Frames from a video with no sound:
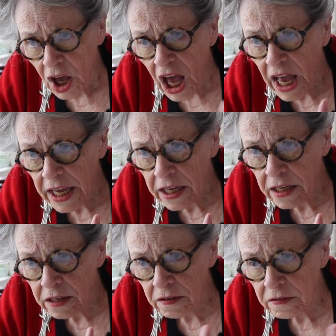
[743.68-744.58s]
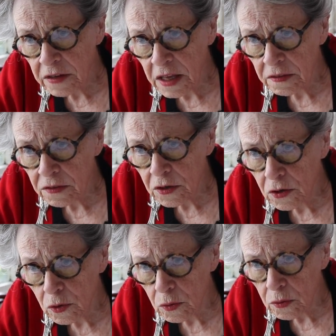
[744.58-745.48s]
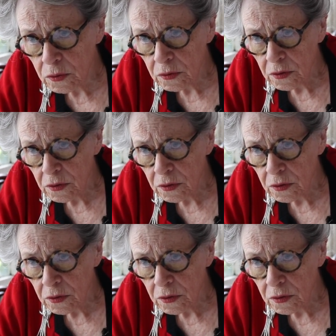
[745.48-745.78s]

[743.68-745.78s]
I can set the goal.